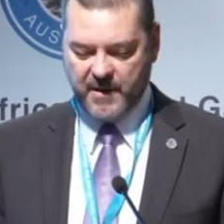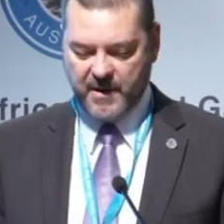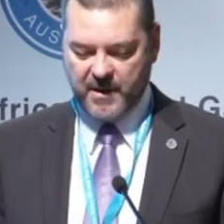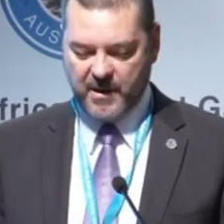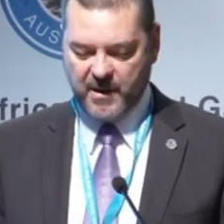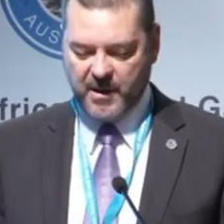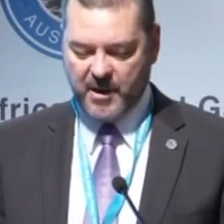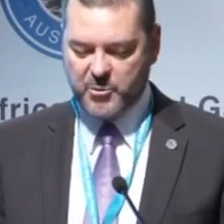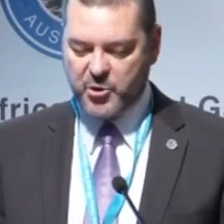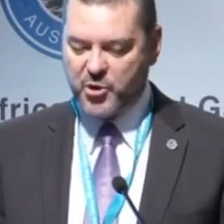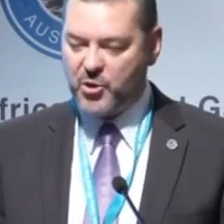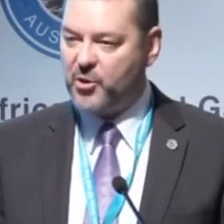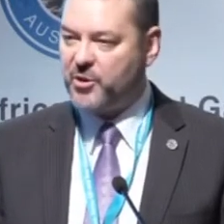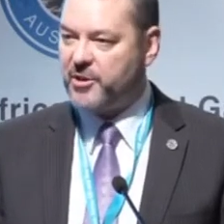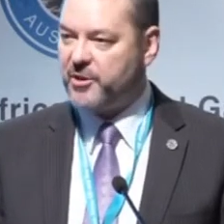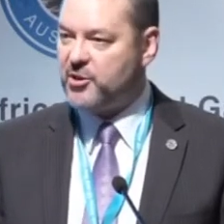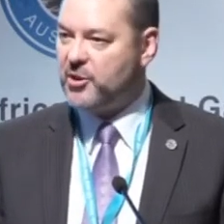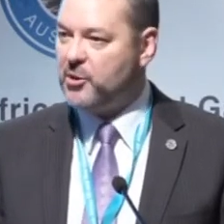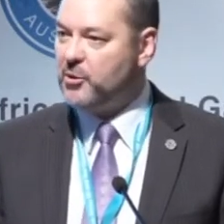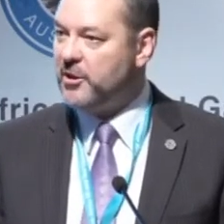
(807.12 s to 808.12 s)
I'm sure
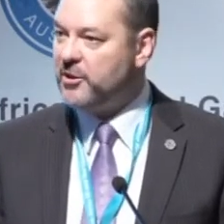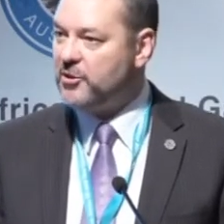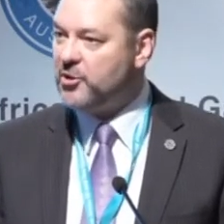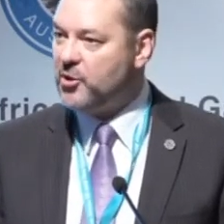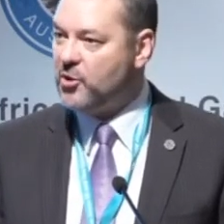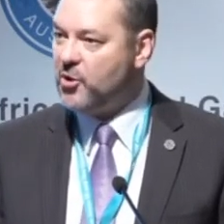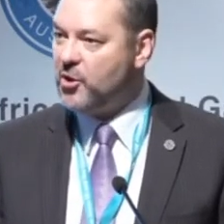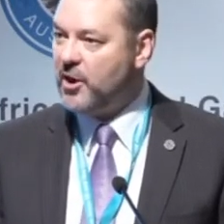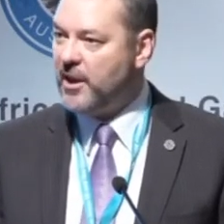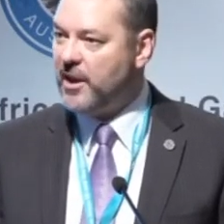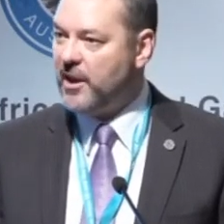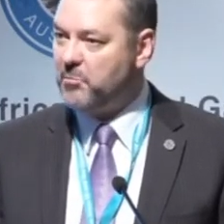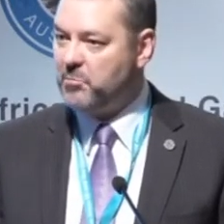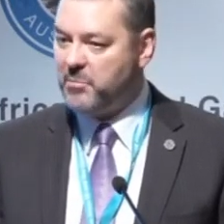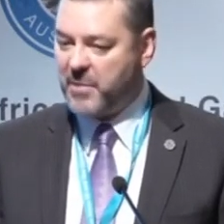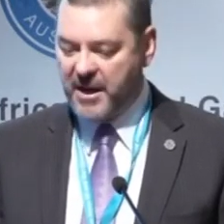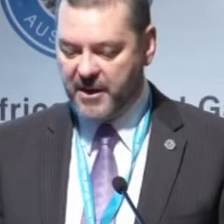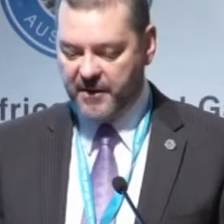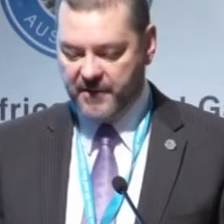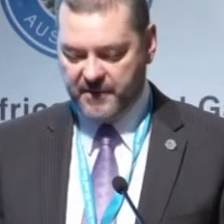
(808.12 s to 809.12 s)
that you'll enjoy and
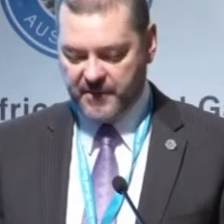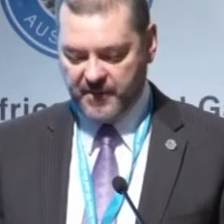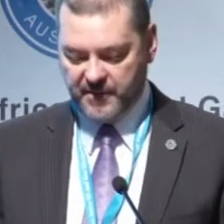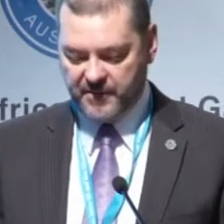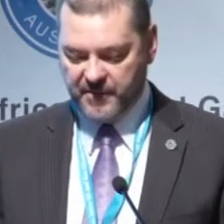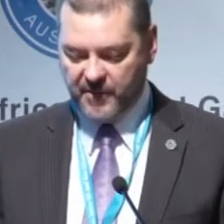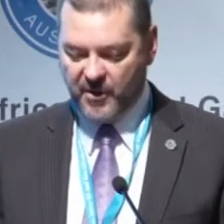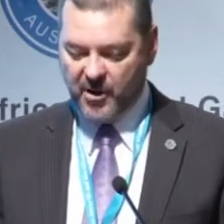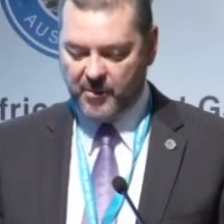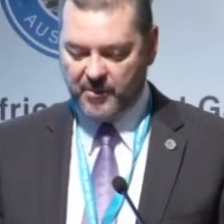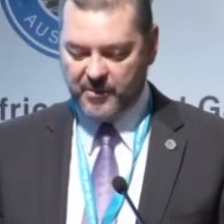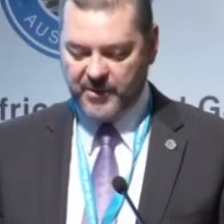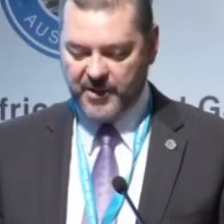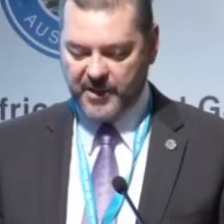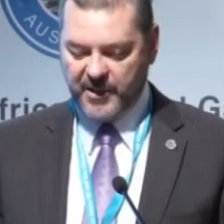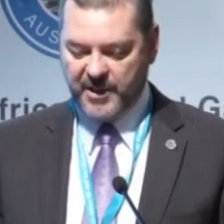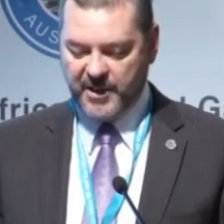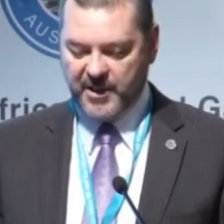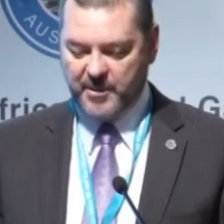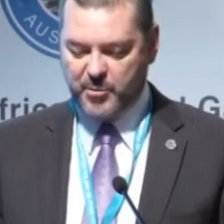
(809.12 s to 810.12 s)
benefit from the
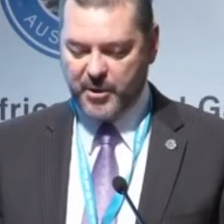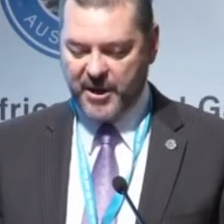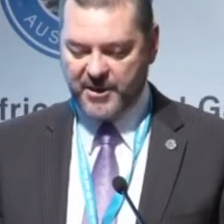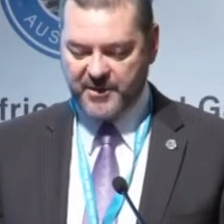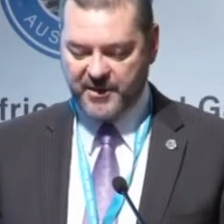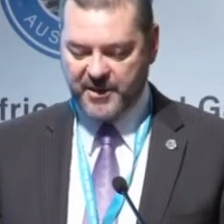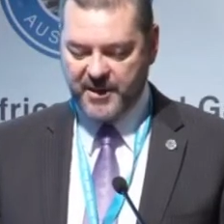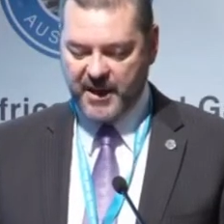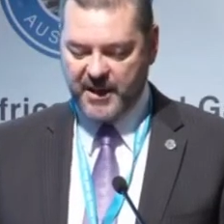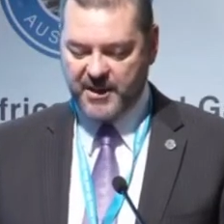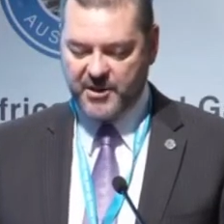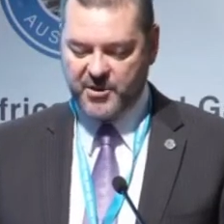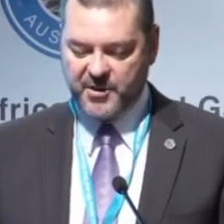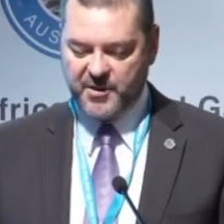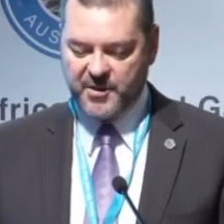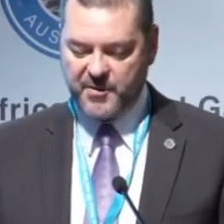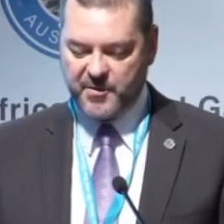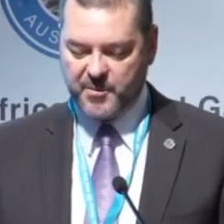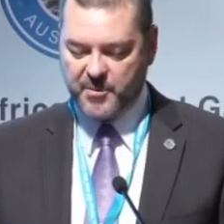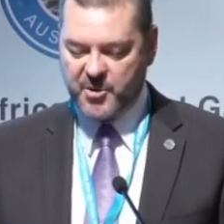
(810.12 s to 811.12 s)
key
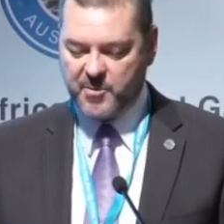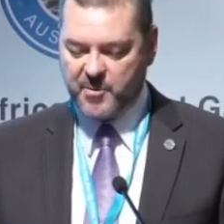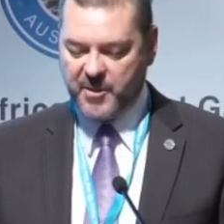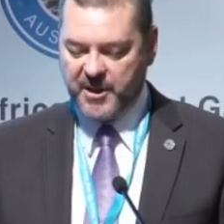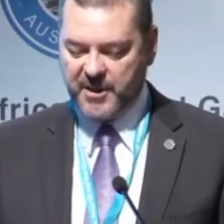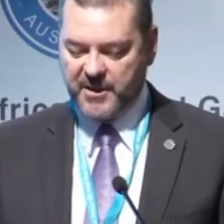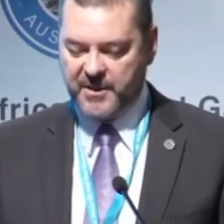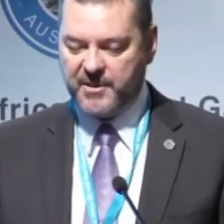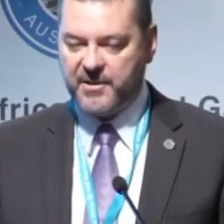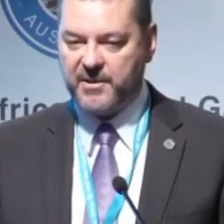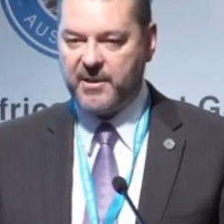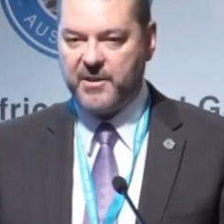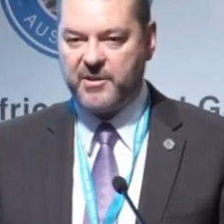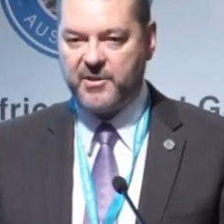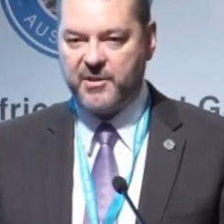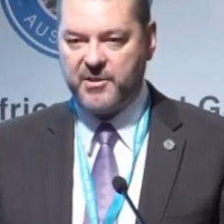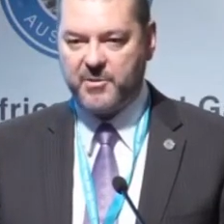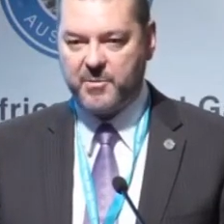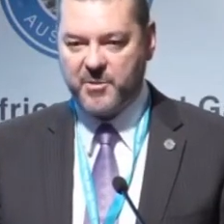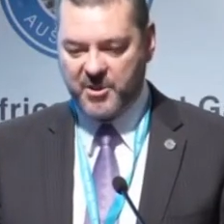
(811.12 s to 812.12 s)
presentations from speakers
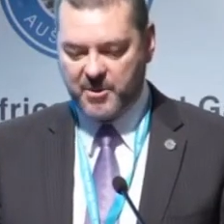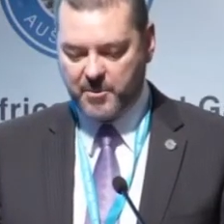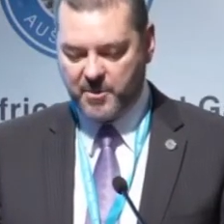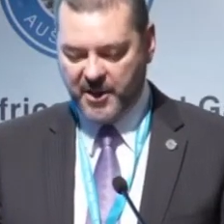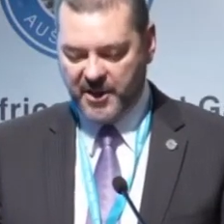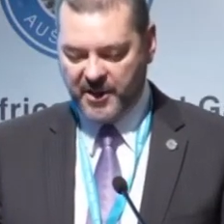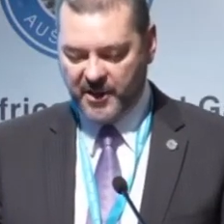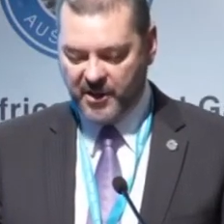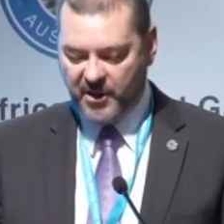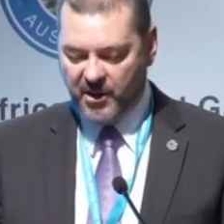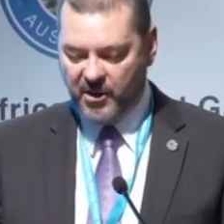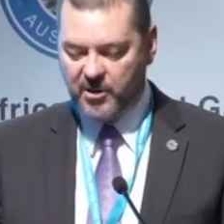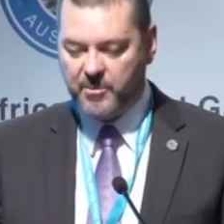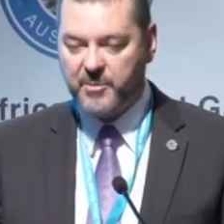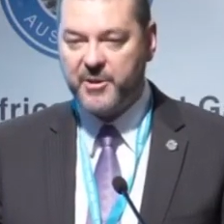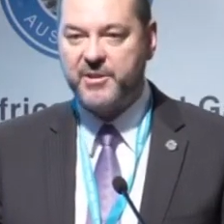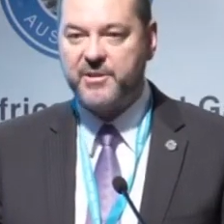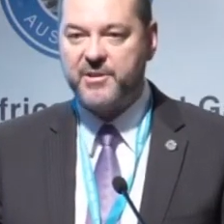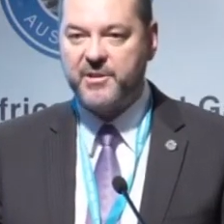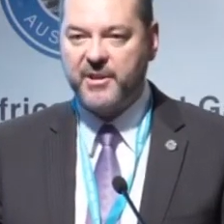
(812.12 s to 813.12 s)
such as Mr. Peter
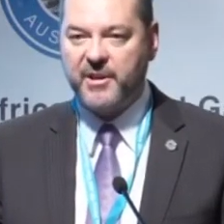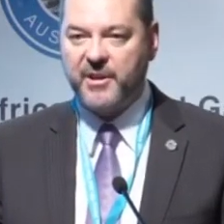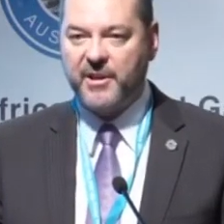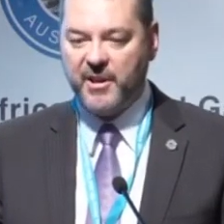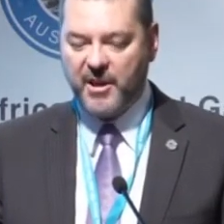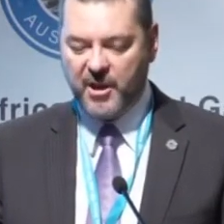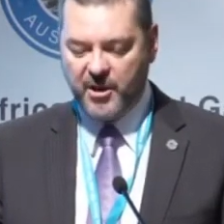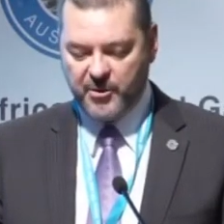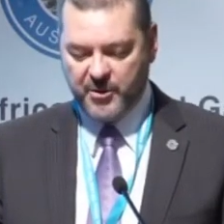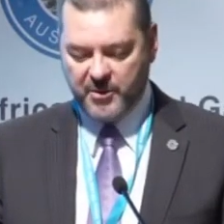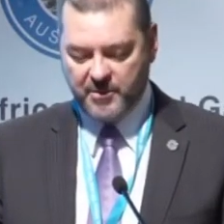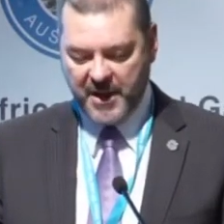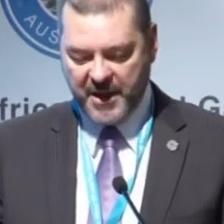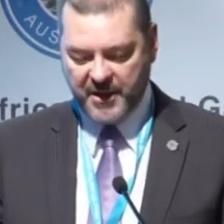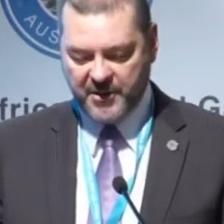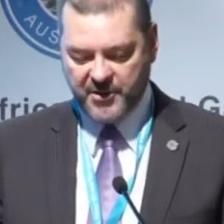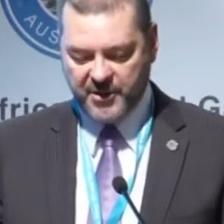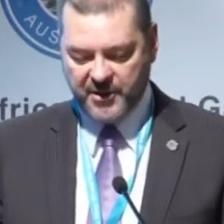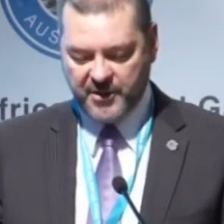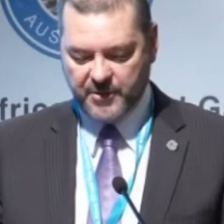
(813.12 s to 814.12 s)
Coleman, CEO and
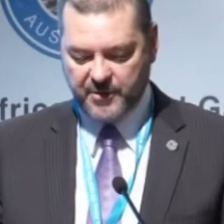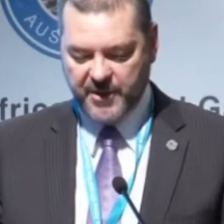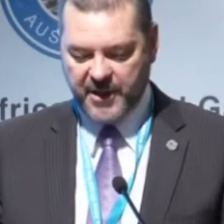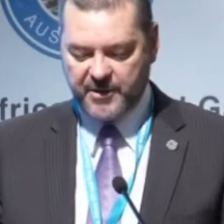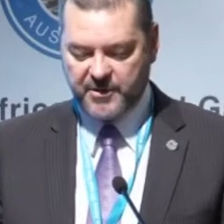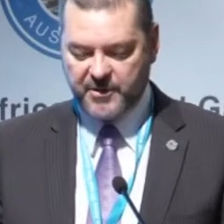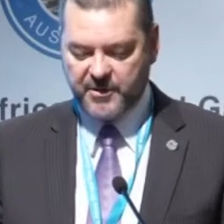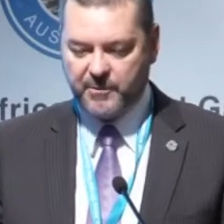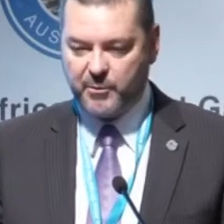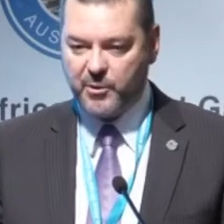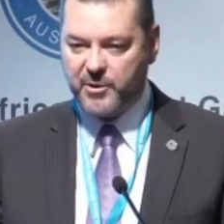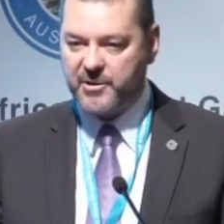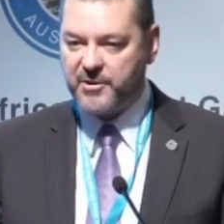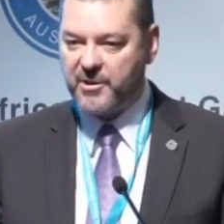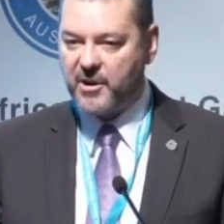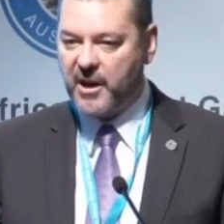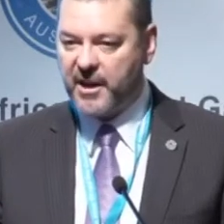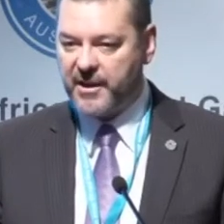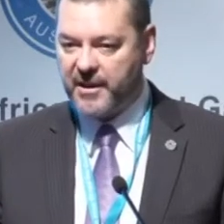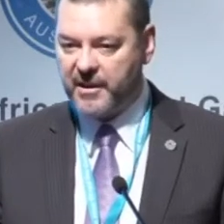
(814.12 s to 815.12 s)
Managing Director of
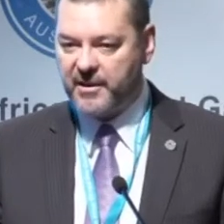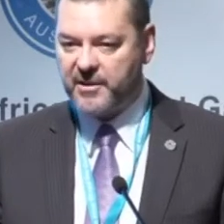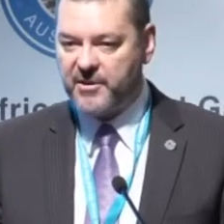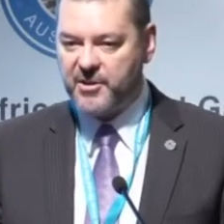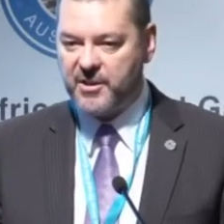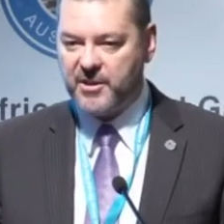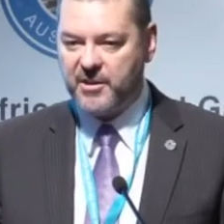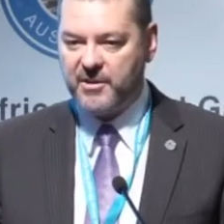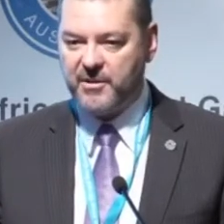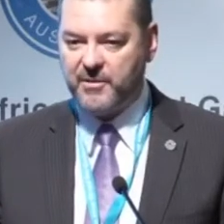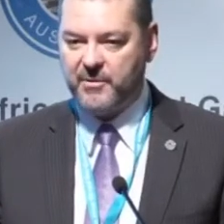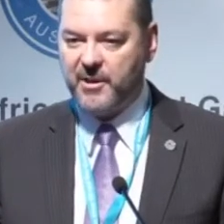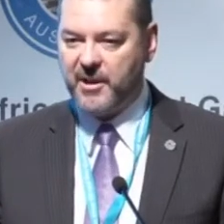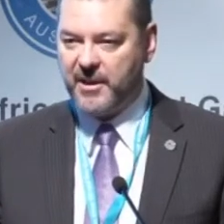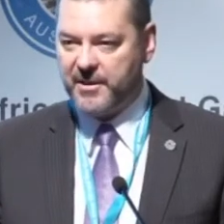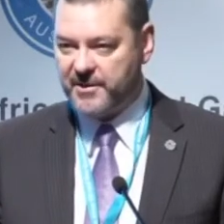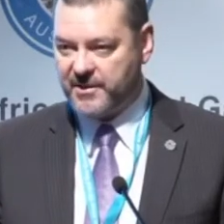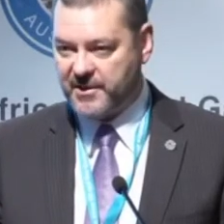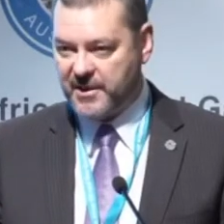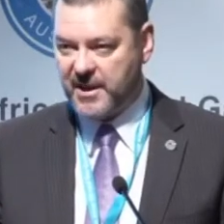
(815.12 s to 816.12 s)
Woodside Energy, who I
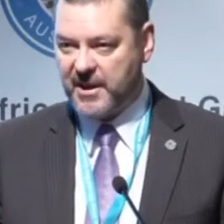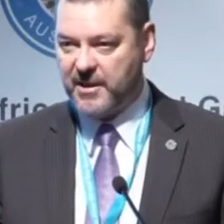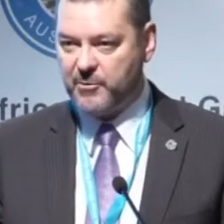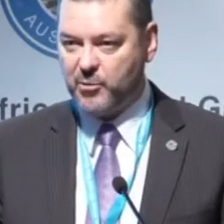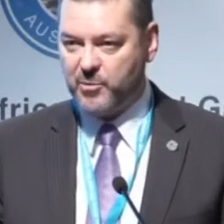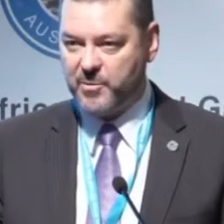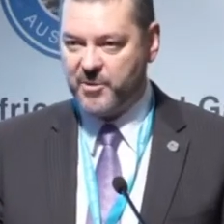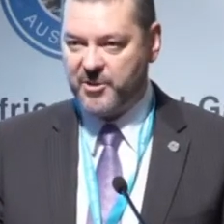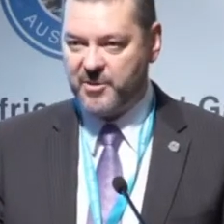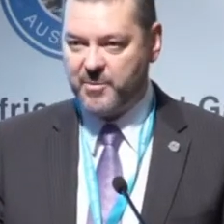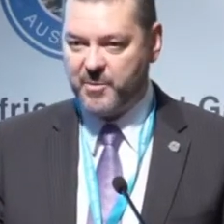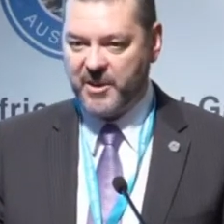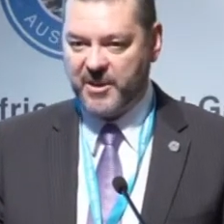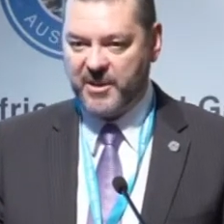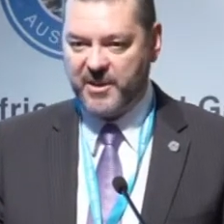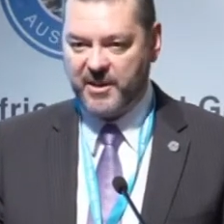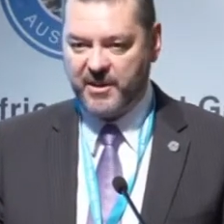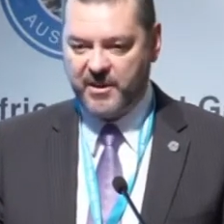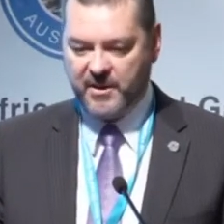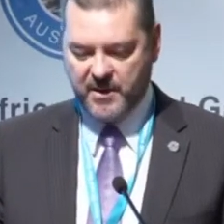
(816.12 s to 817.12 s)
understand will be
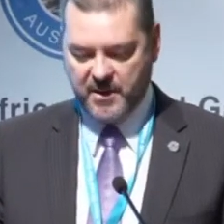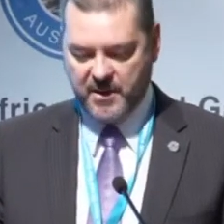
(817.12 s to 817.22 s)
speaking,